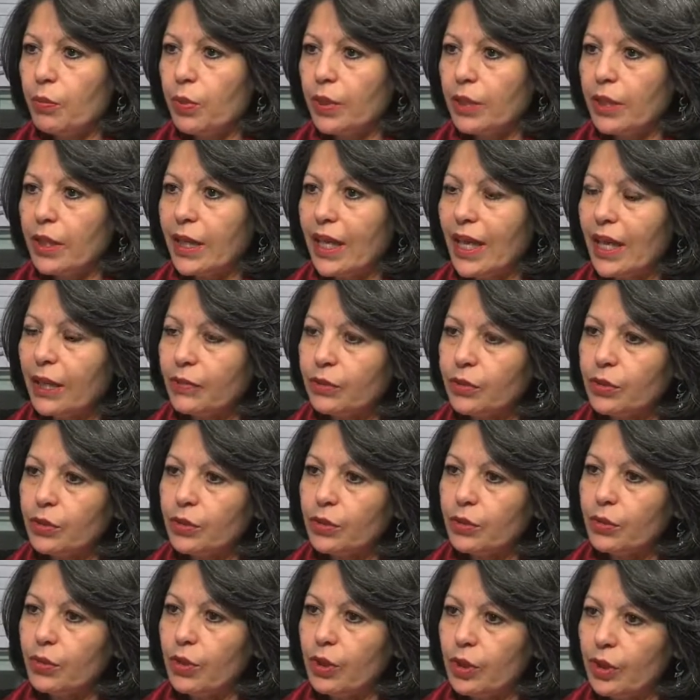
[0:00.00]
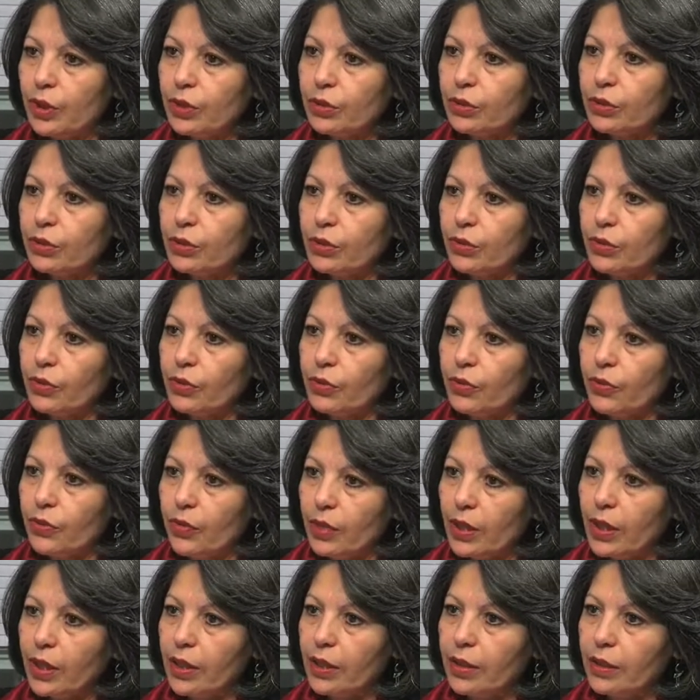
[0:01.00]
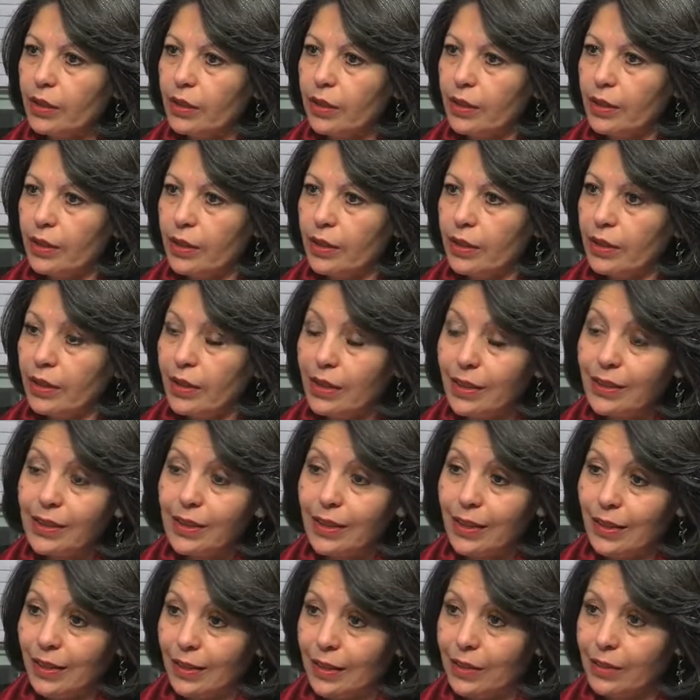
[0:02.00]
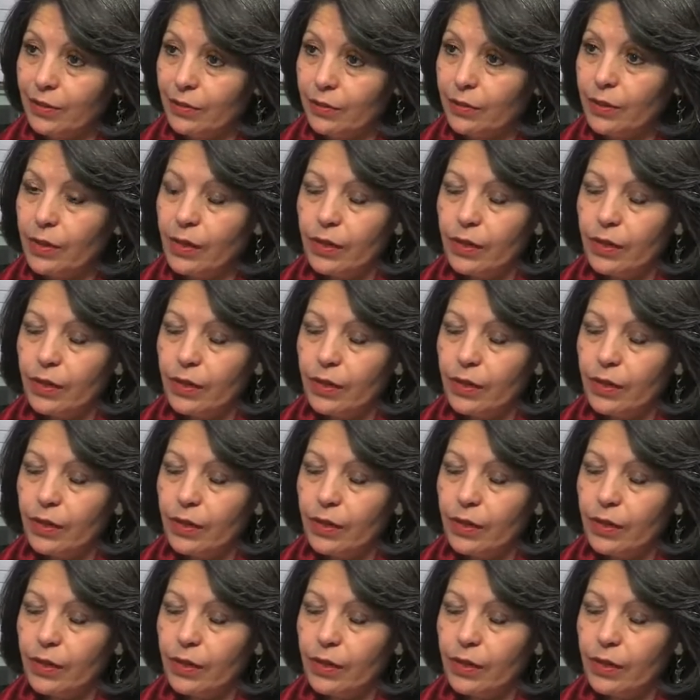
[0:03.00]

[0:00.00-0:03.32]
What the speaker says: but they have to learn to think critically